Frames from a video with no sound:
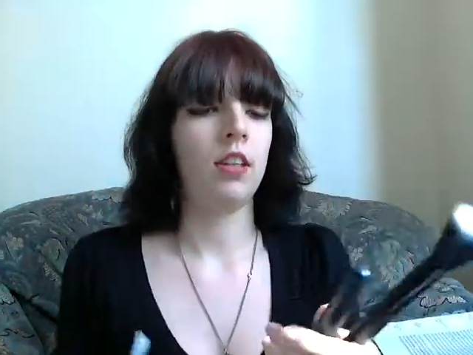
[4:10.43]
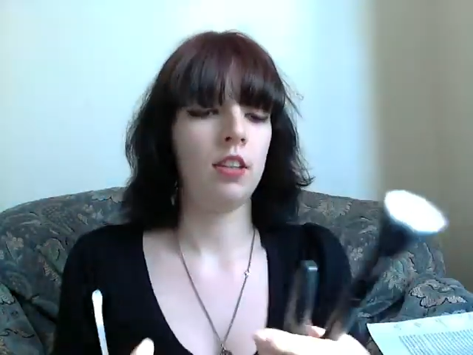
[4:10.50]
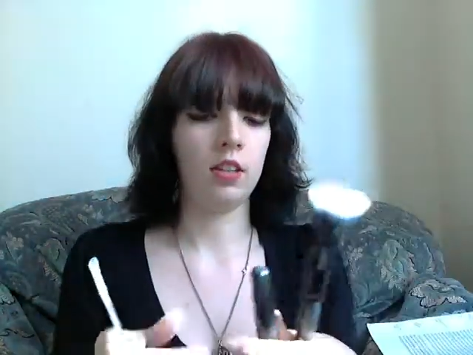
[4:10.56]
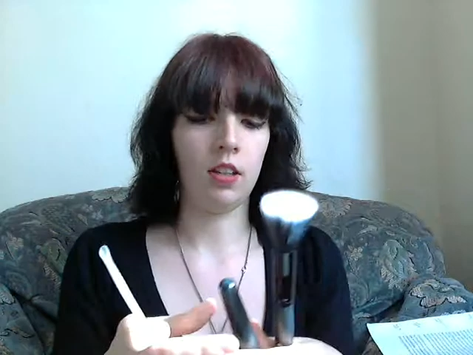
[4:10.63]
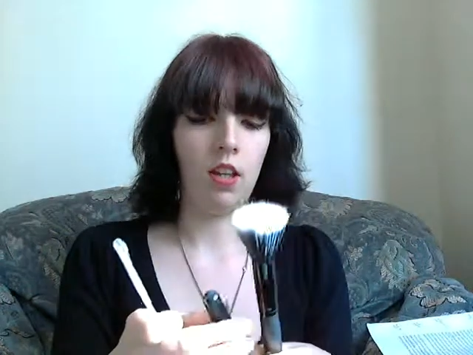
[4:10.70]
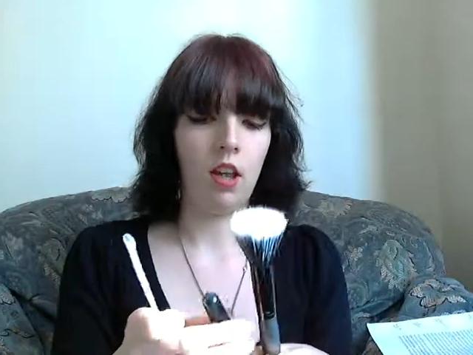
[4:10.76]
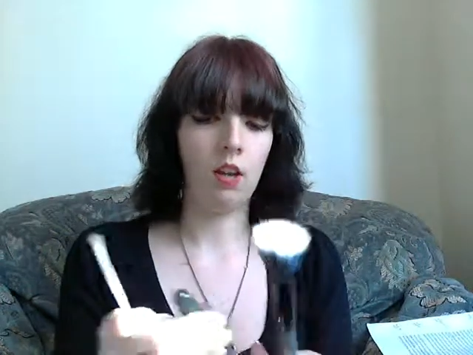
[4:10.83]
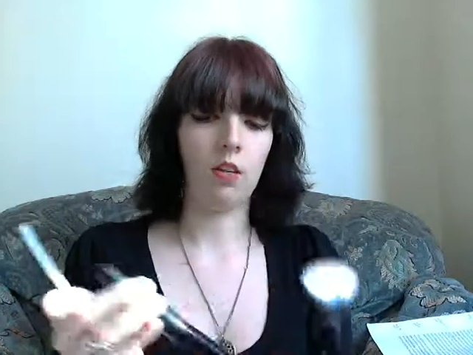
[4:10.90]

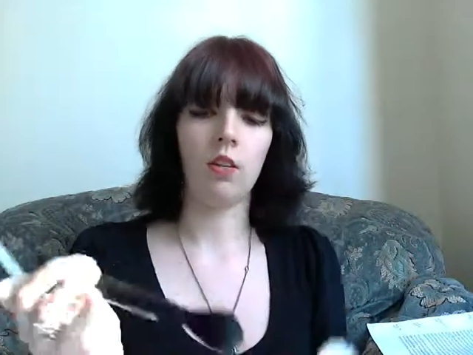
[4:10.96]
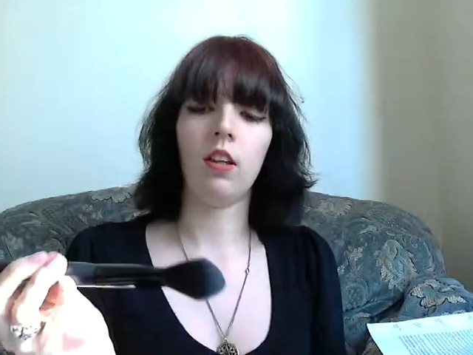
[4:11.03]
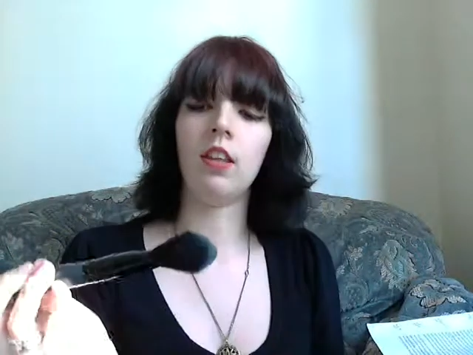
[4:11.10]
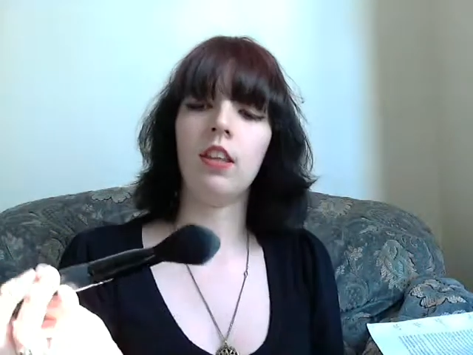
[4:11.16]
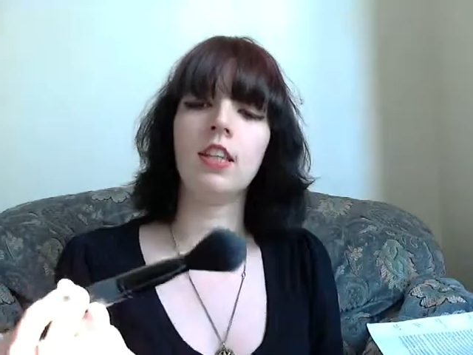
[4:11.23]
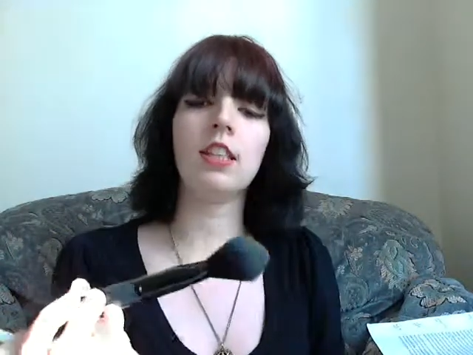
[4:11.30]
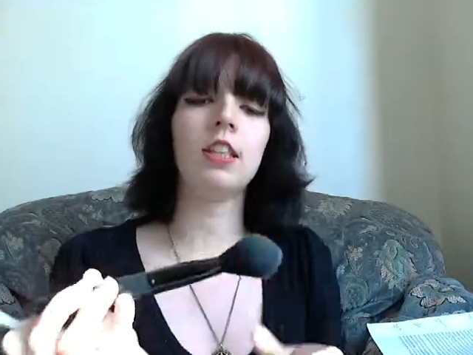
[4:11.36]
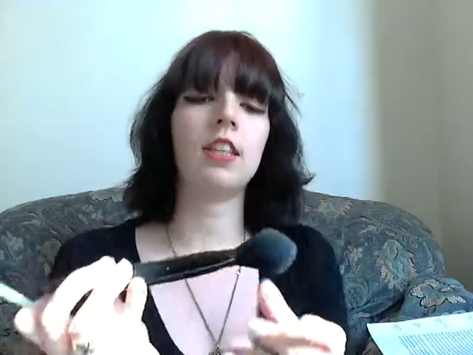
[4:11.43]
So,
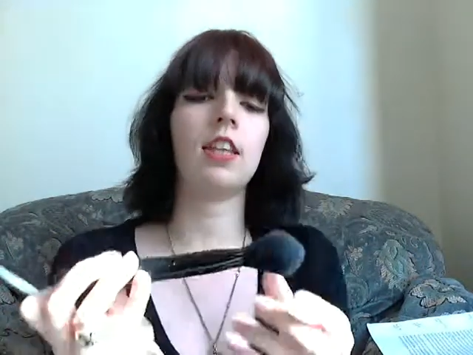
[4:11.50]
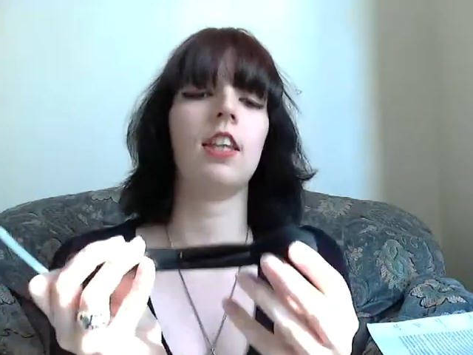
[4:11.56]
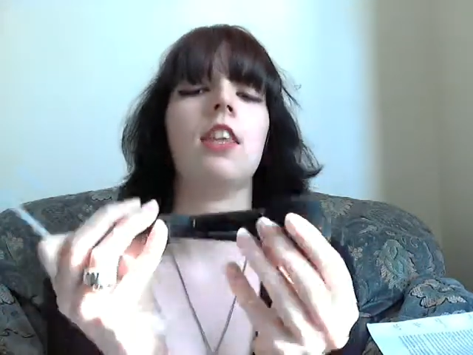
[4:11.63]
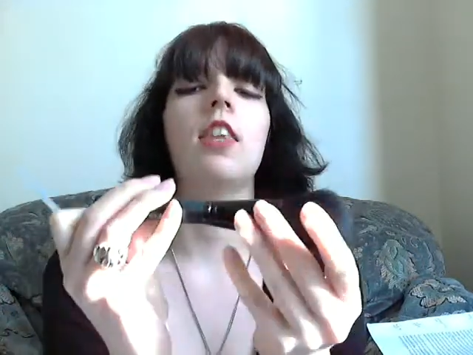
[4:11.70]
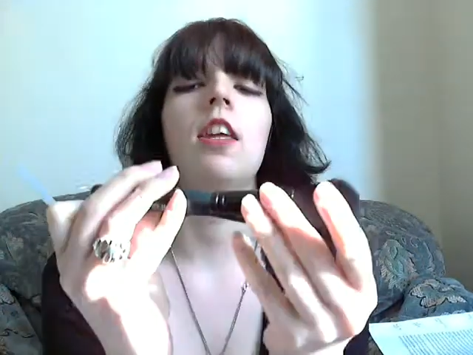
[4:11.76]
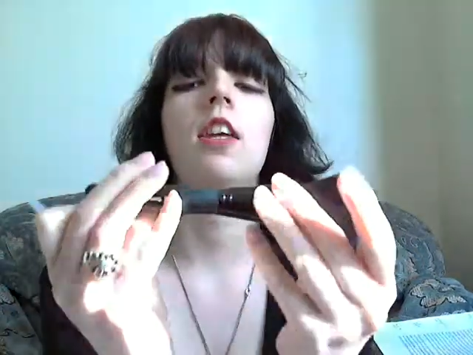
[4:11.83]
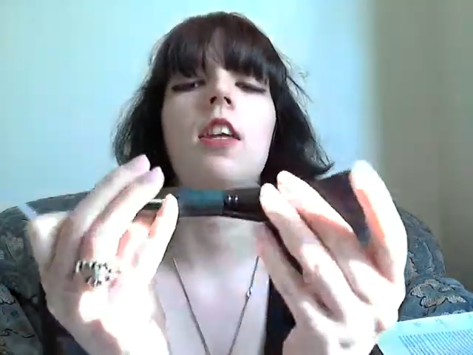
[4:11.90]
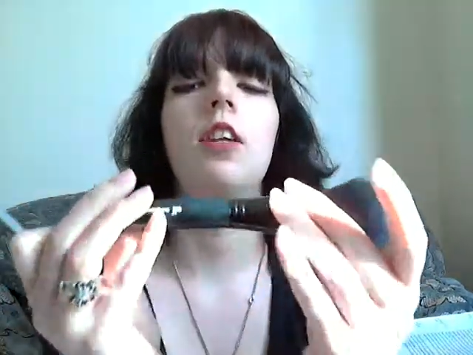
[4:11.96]
and this is
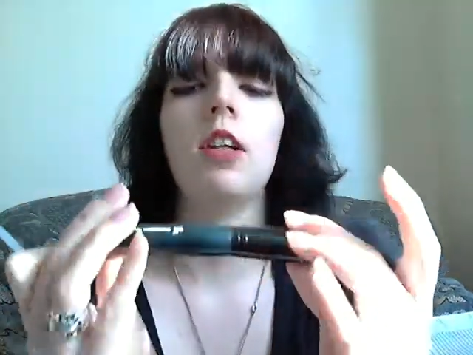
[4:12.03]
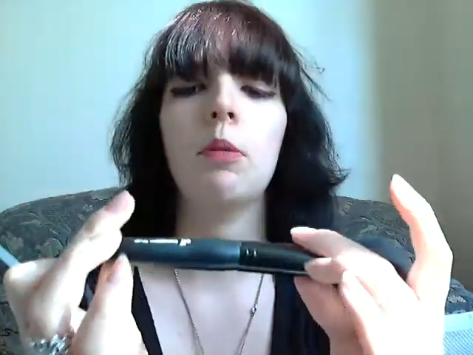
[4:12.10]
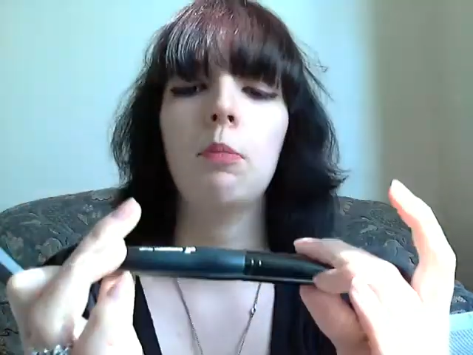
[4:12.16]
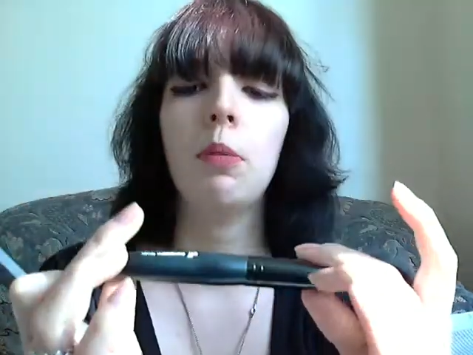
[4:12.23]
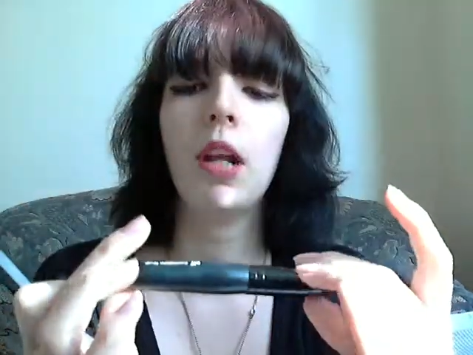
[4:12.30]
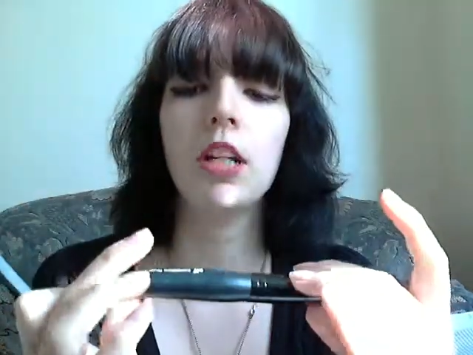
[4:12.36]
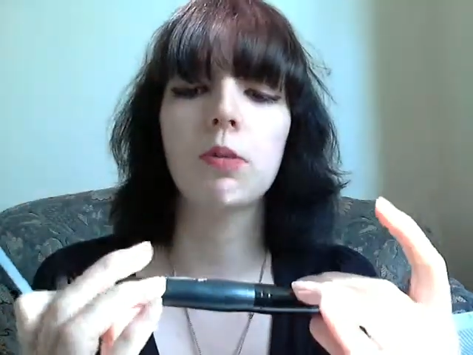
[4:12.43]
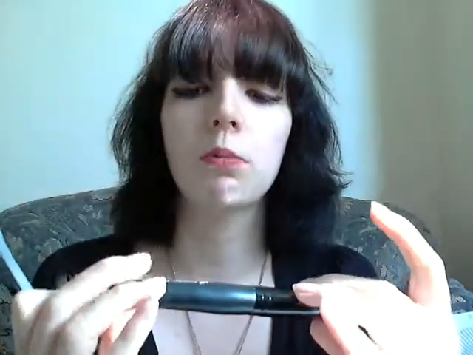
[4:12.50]
the
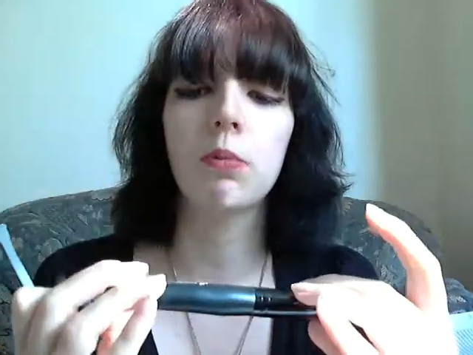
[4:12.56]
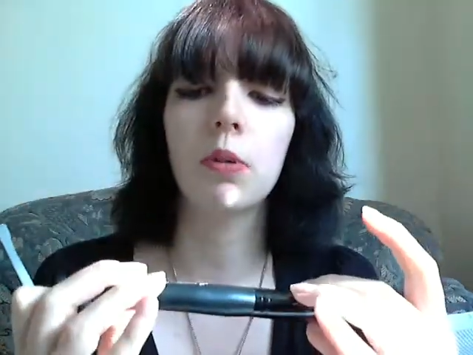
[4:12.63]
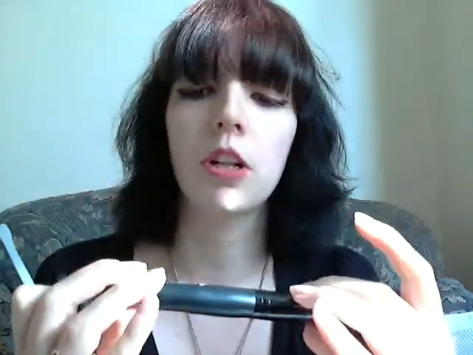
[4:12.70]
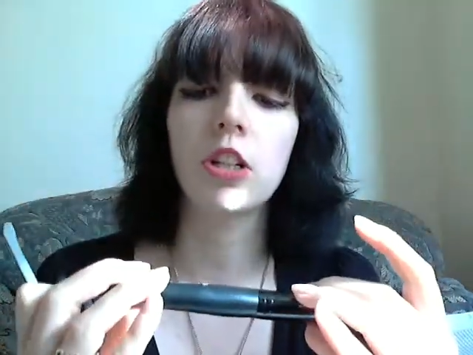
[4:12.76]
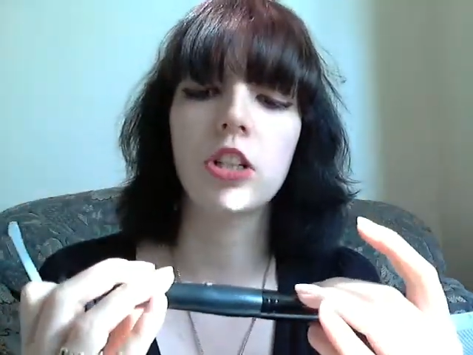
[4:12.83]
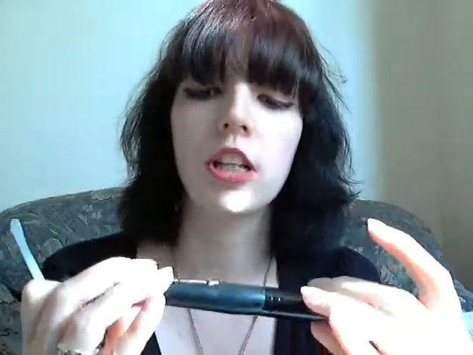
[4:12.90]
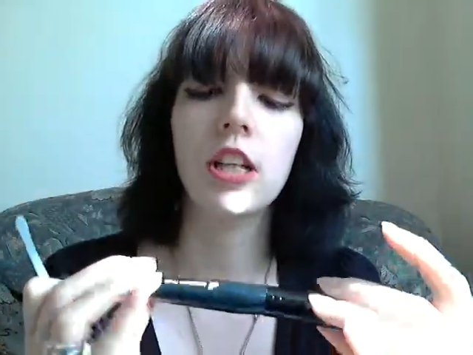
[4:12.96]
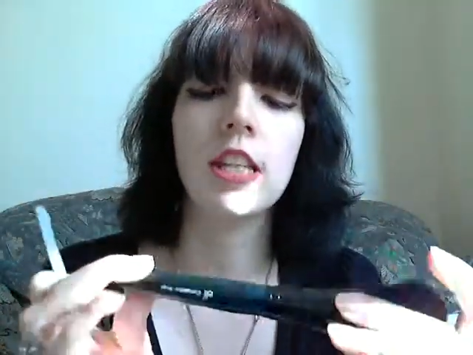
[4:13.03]
complexion
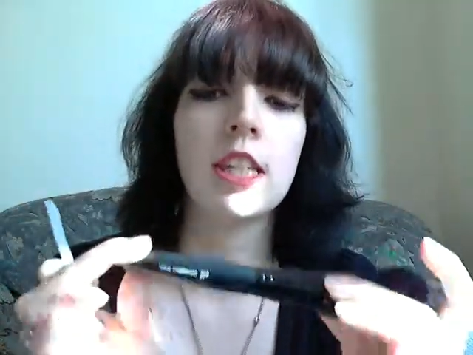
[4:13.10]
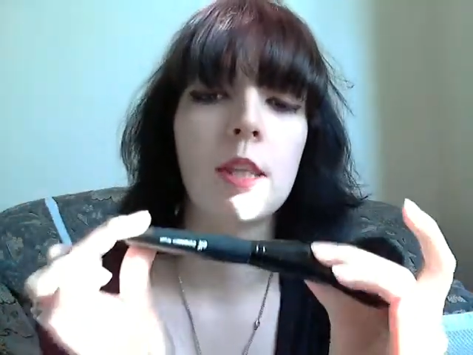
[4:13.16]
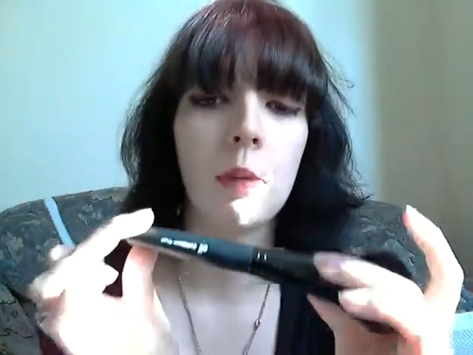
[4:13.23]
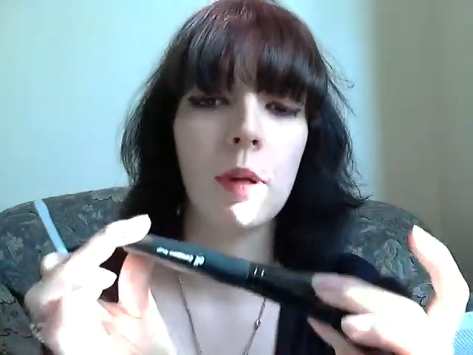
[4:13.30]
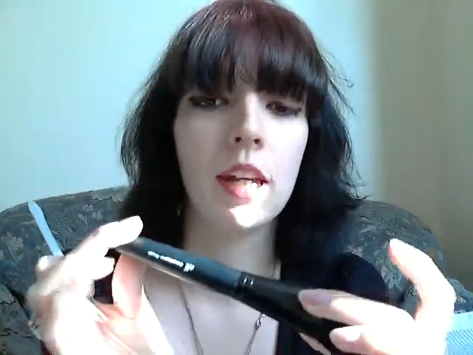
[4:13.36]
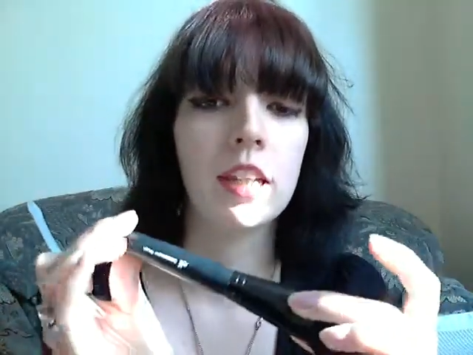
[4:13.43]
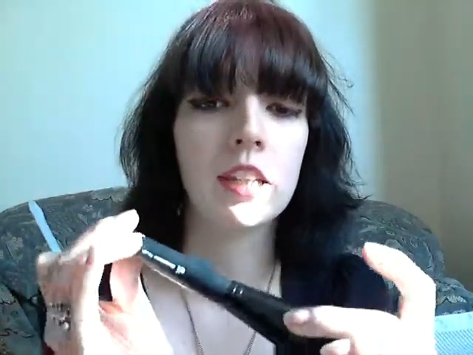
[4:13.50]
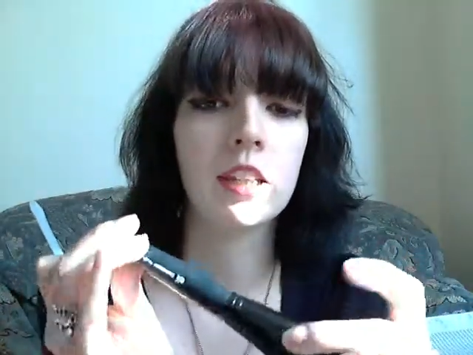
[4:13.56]
brush is the
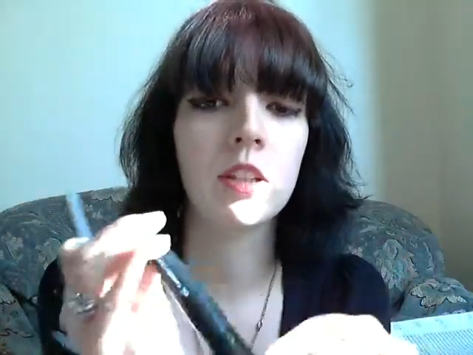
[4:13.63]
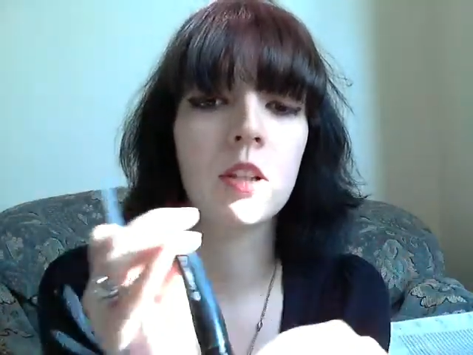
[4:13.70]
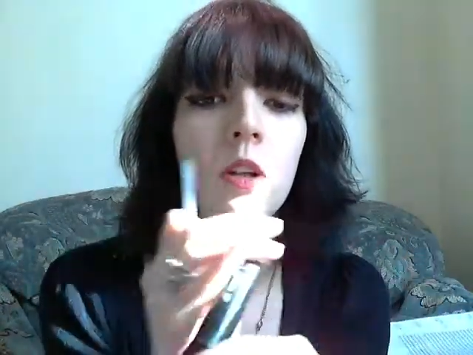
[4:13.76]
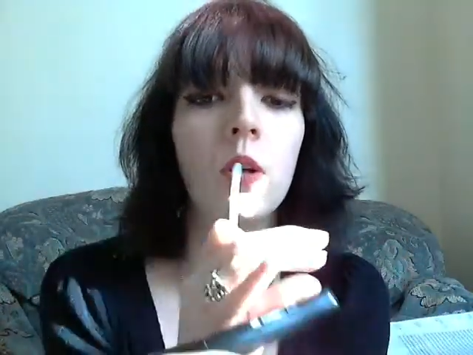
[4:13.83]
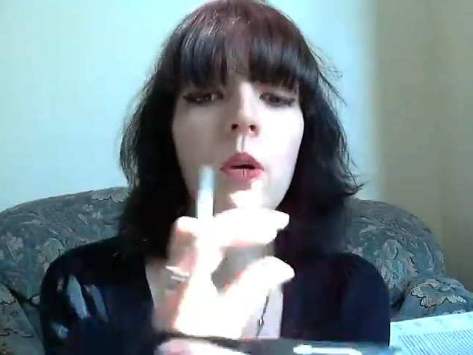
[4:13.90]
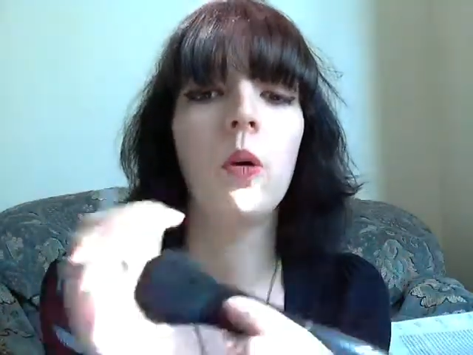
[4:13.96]
biggest